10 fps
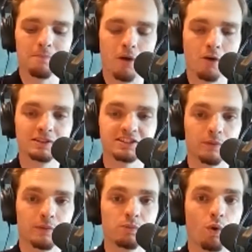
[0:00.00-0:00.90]
moments
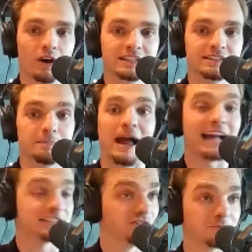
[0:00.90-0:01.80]
that we wanted to
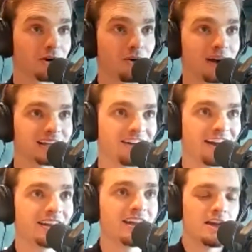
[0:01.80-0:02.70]
pass super quickly, right?